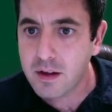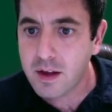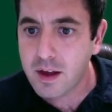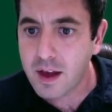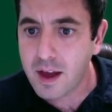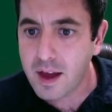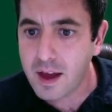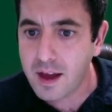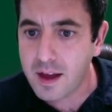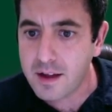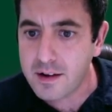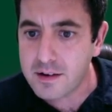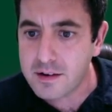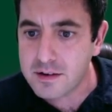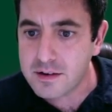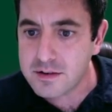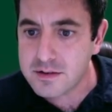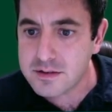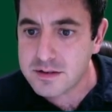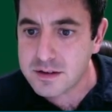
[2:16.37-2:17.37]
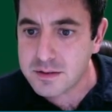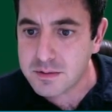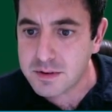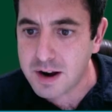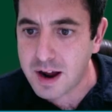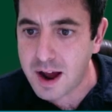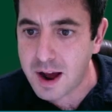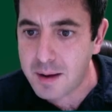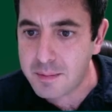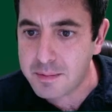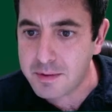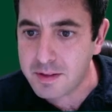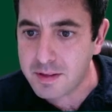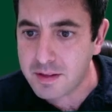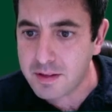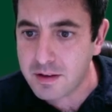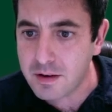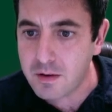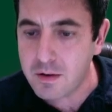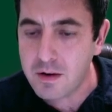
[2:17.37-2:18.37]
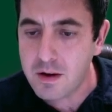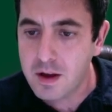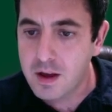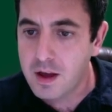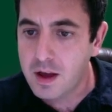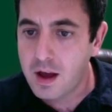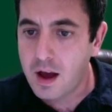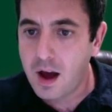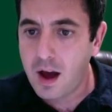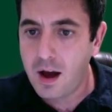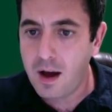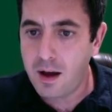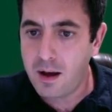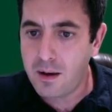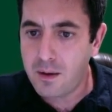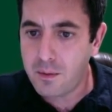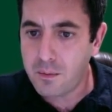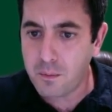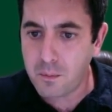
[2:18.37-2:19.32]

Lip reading: and see what happens. So, and